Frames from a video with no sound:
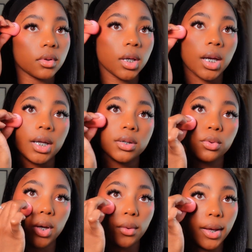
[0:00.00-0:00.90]
And I do
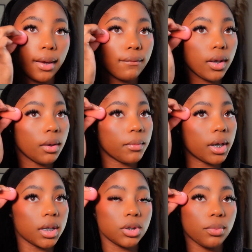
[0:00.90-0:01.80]
go heavy
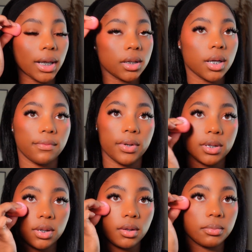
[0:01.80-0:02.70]
because you about to cover
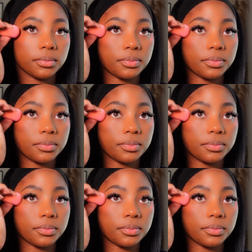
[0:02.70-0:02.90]
this up.